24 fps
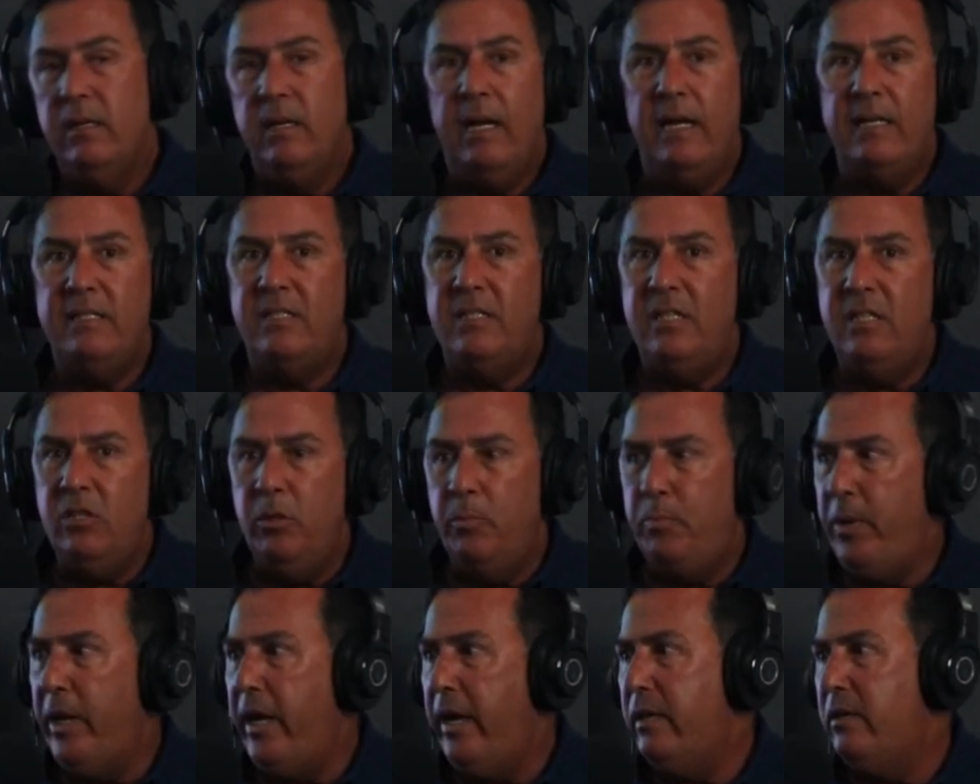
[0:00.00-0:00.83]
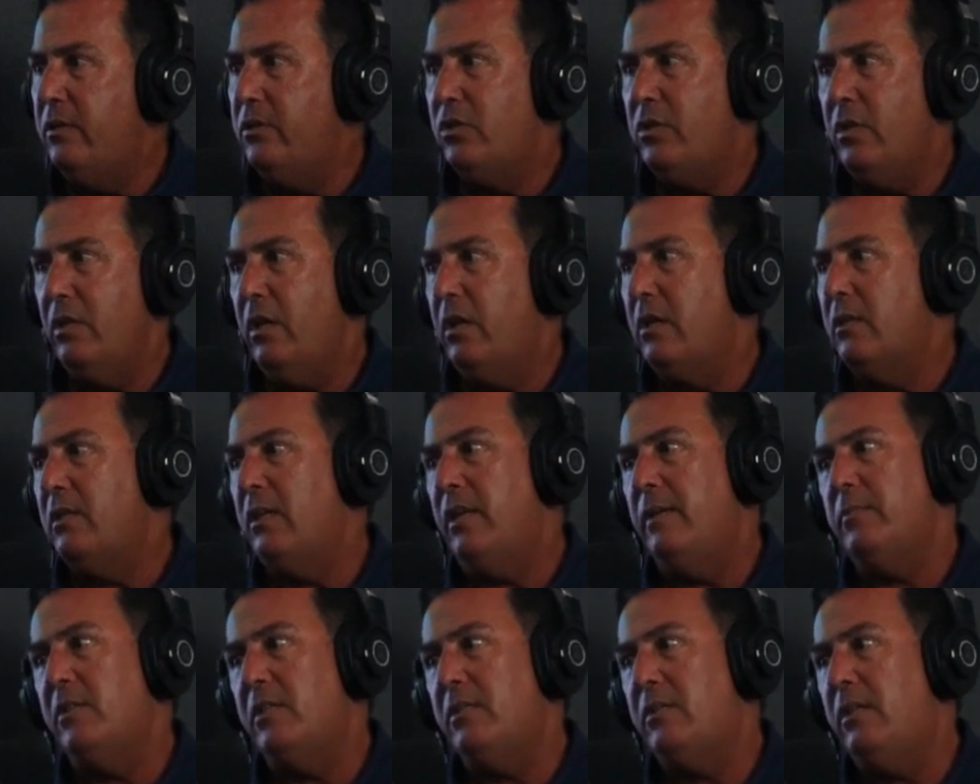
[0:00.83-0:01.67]
I see the patterns. A lot of
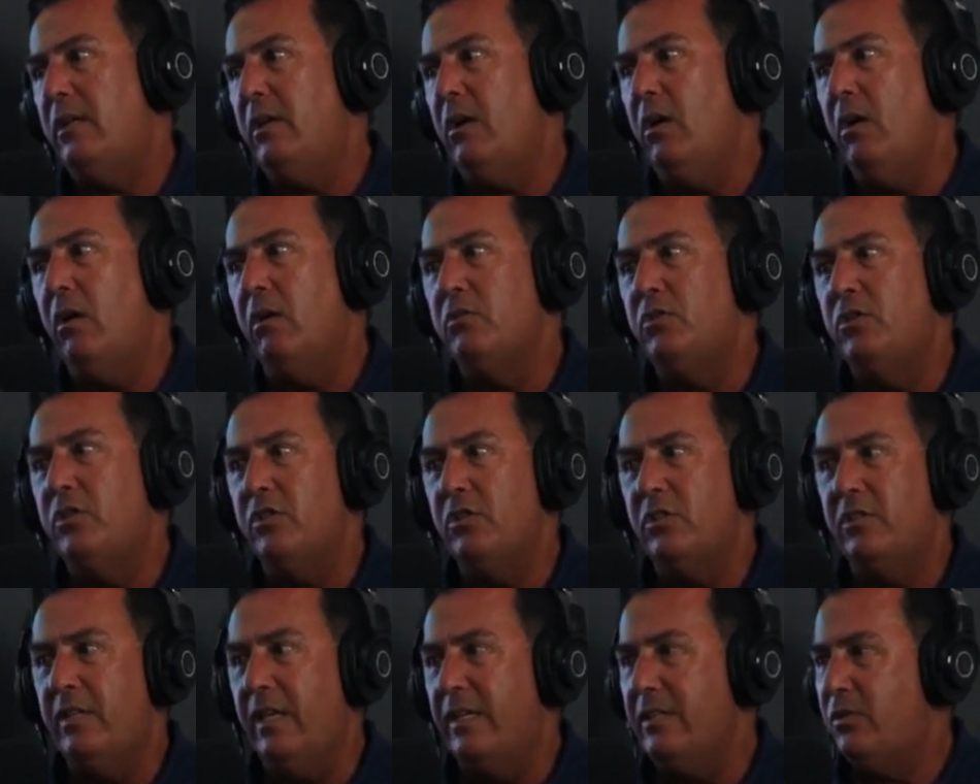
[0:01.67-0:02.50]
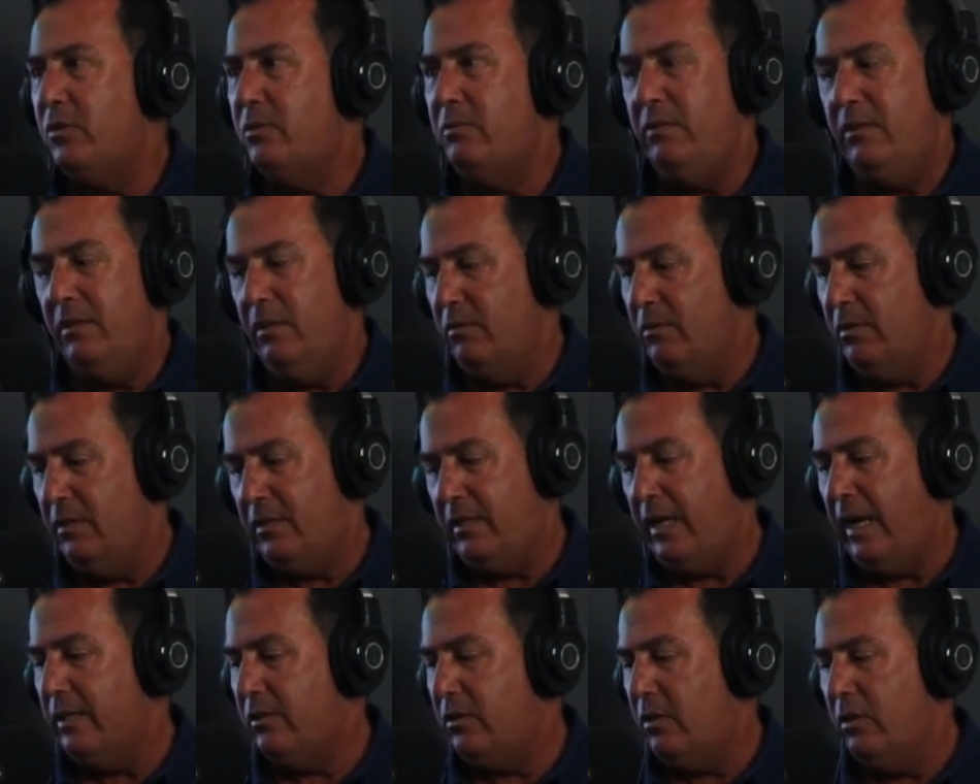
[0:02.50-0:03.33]
times I see, oh, Jesus, that's, you know, this
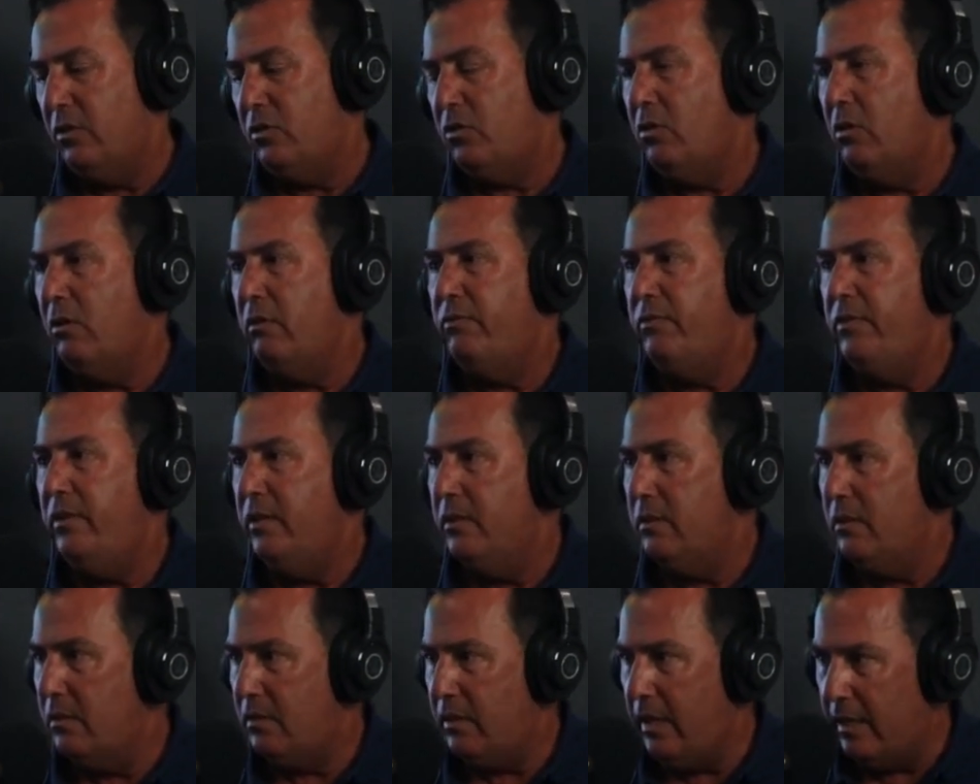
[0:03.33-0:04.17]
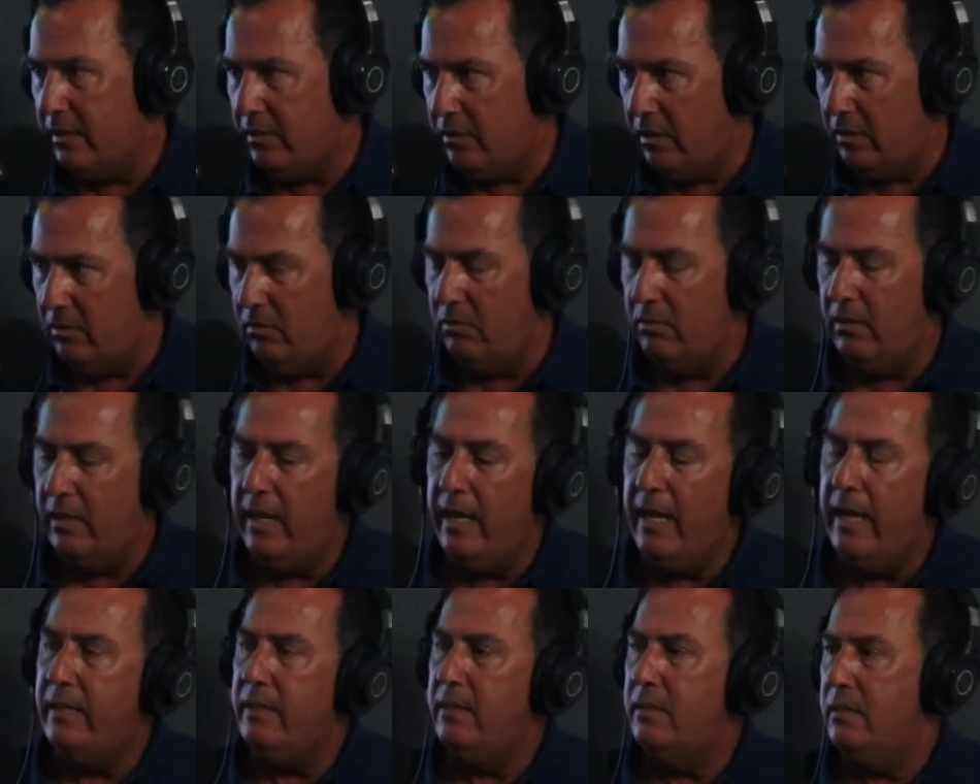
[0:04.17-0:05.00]
guy's going to serve here, this guy's going to do
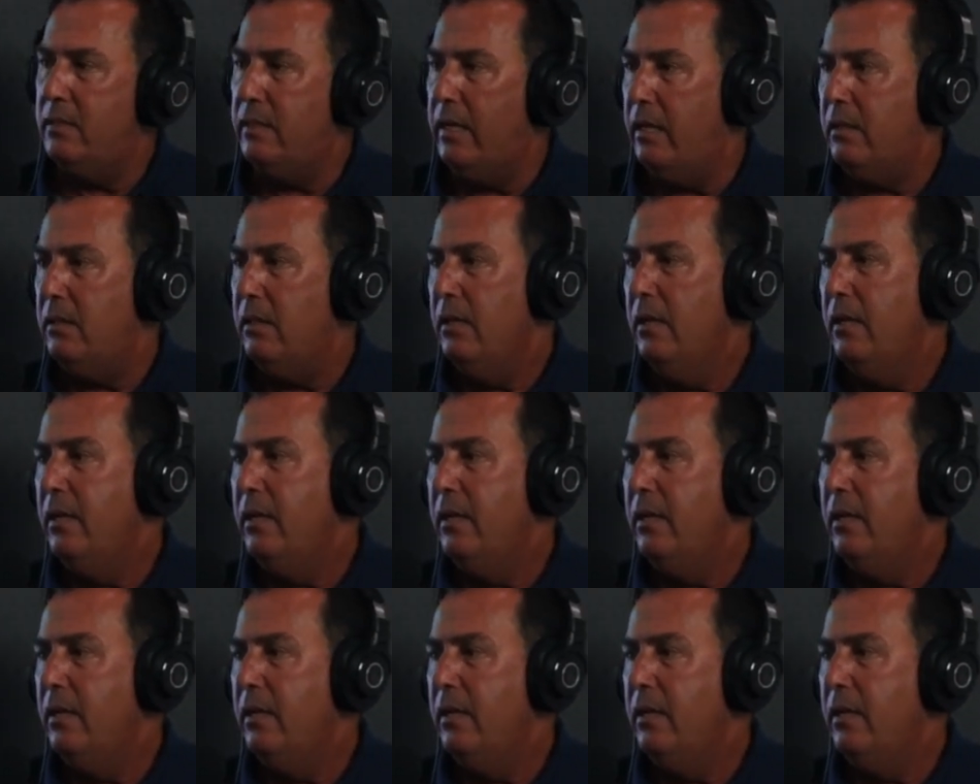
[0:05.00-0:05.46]
that, this guy.